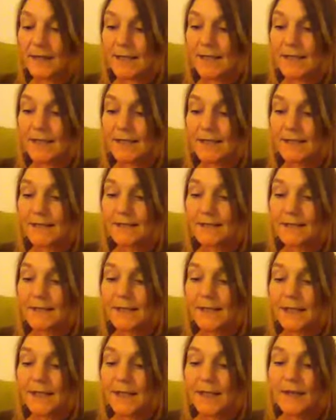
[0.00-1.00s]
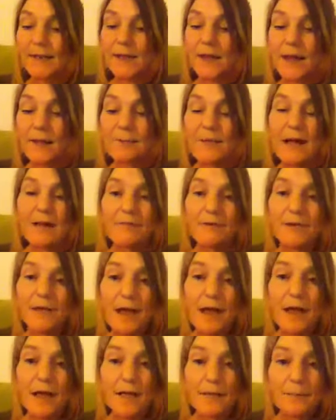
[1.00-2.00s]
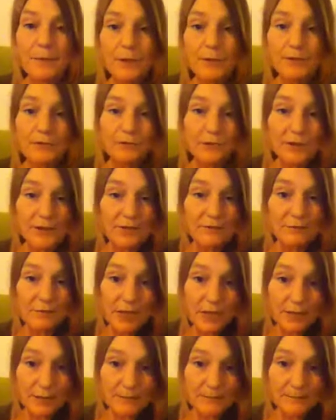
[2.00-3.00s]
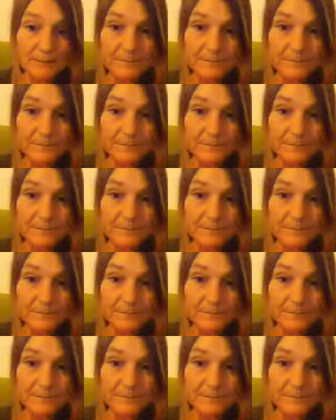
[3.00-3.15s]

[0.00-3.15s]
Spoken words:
is that I'm having a hypo during the run.